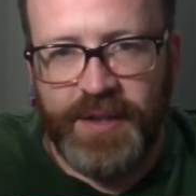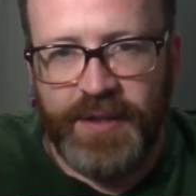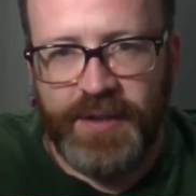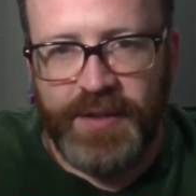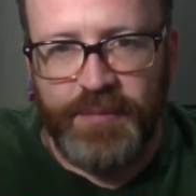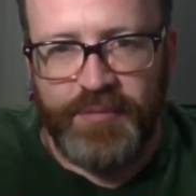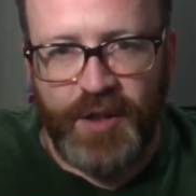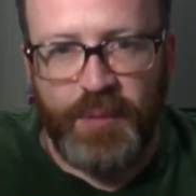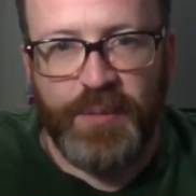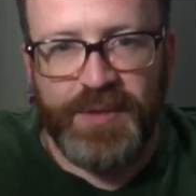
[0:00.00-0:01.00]
the
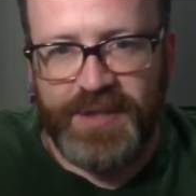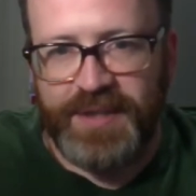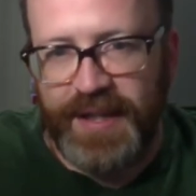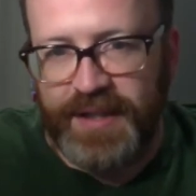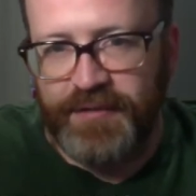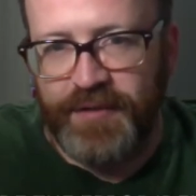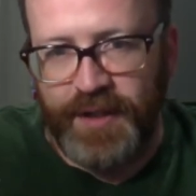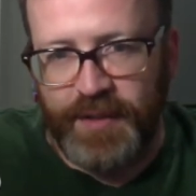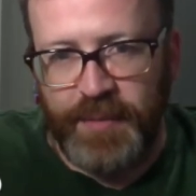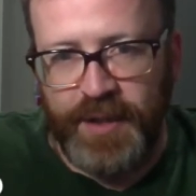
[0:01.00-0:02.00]
problem is
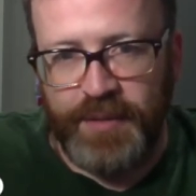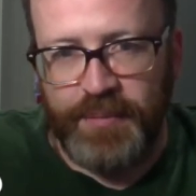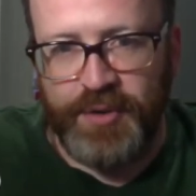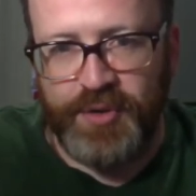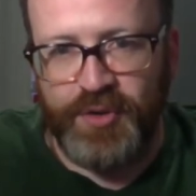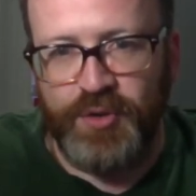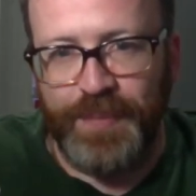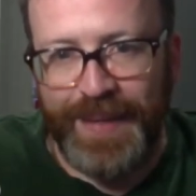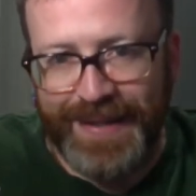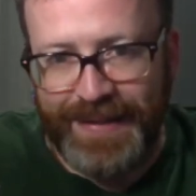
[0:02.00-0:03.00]
identified by the person who
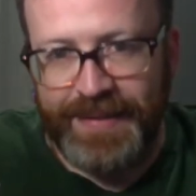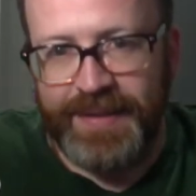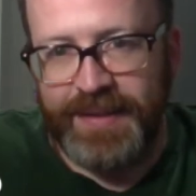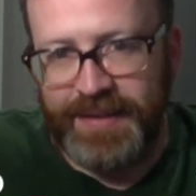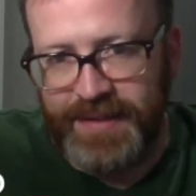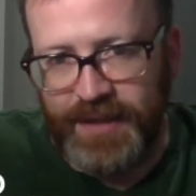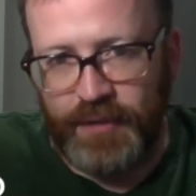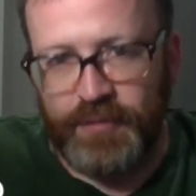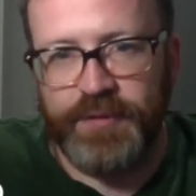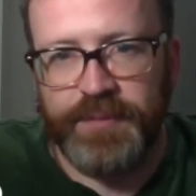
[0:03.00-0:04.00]
made it,
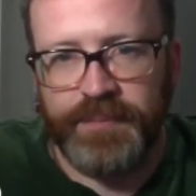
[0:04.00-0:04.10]
self,